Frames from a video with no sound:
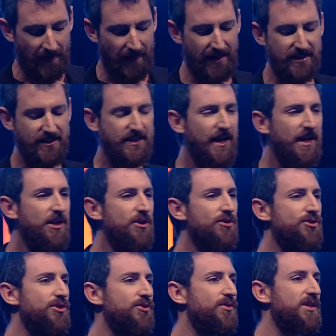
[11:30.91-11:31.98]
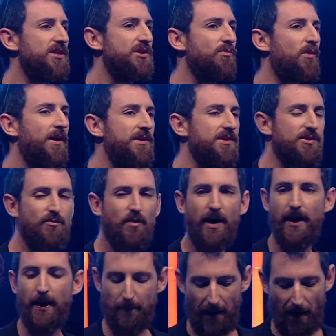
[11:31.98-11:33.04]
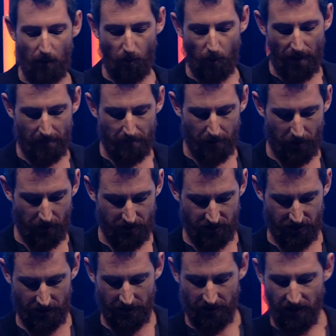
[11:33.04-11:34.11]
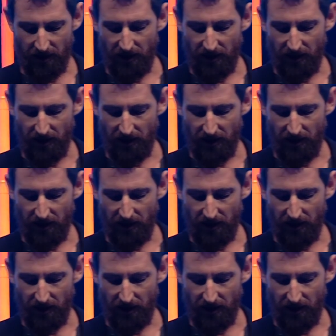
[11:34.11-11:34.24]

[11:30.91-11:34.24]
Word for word: Let's say you do this once, right? About one person.